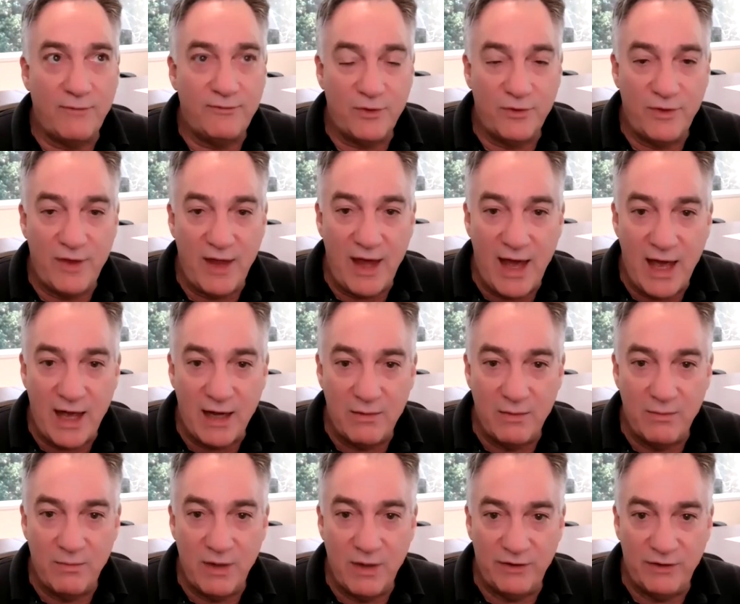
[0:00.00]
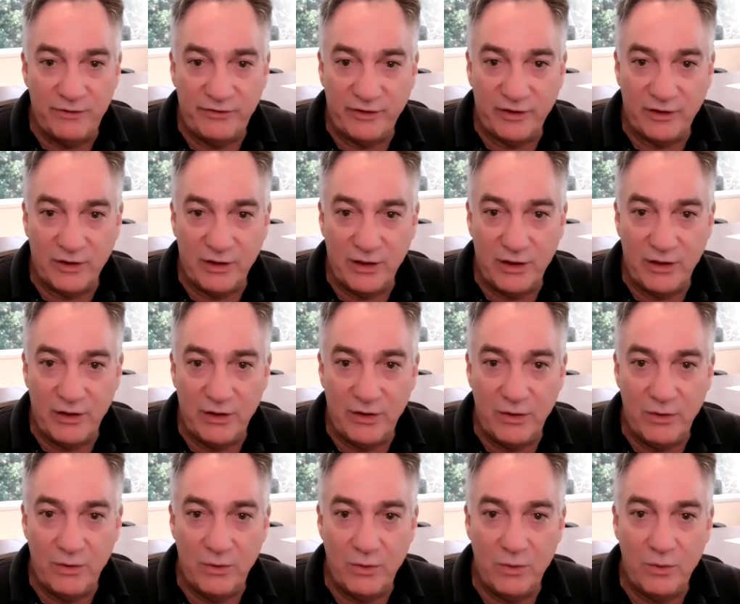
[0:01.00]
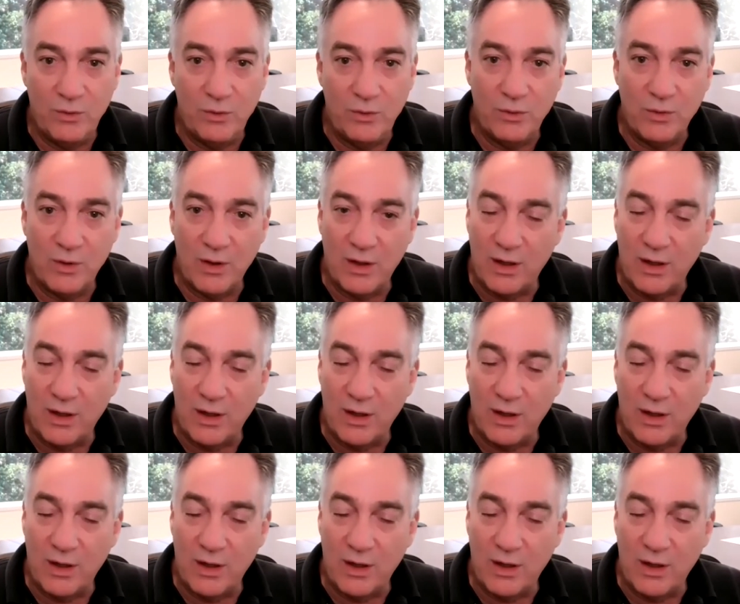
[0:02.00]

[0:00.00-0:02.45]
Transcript: after that basically you